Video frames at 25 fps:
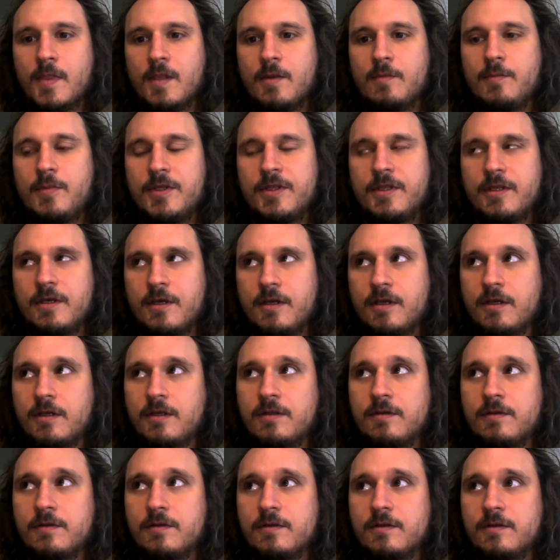But
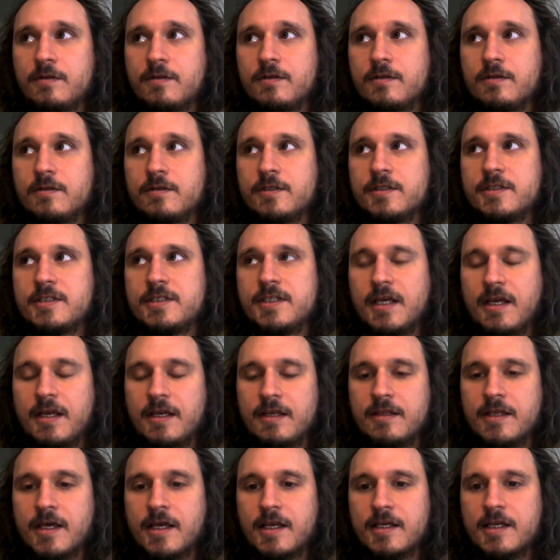the
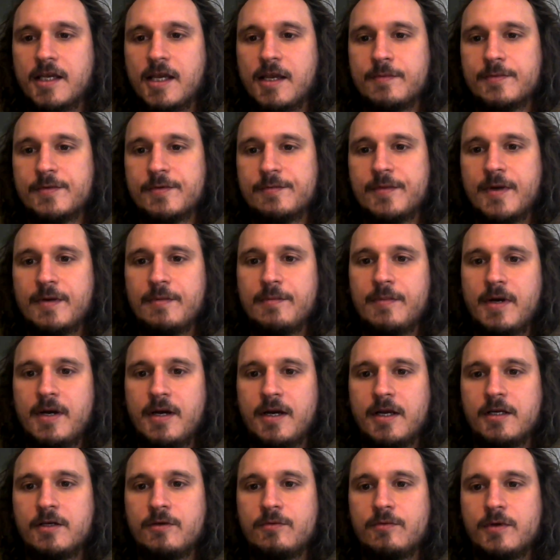saying that came to my
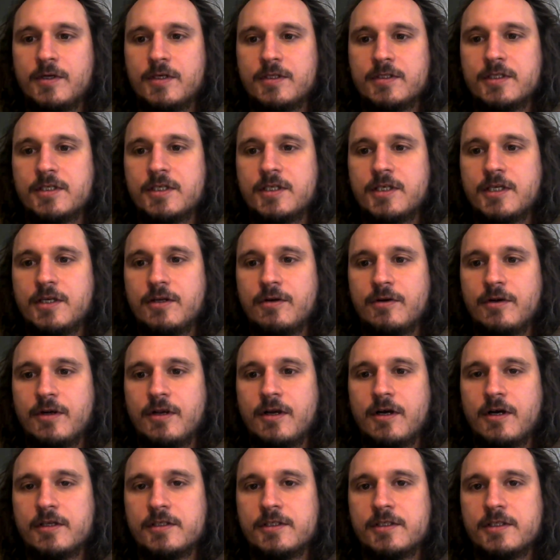mind was
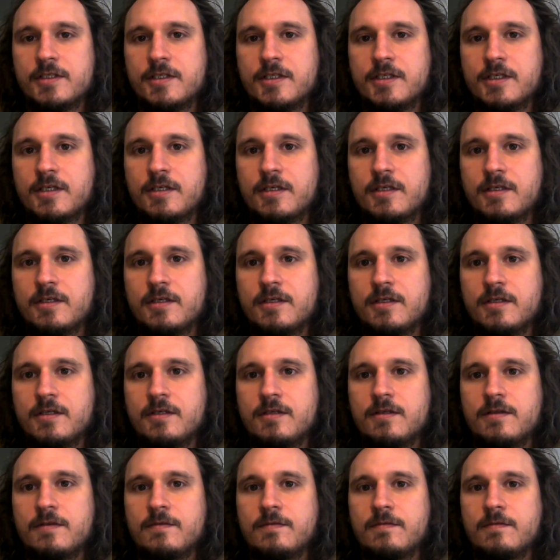curiosity
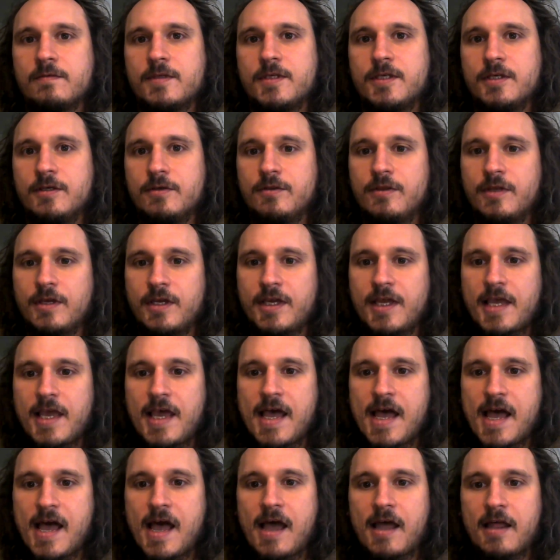killed the
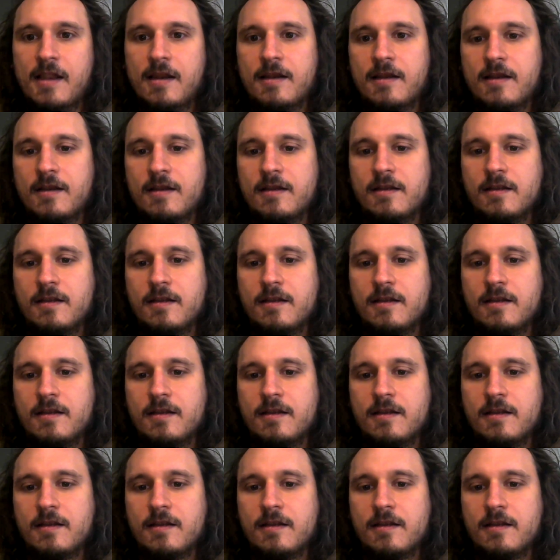cat,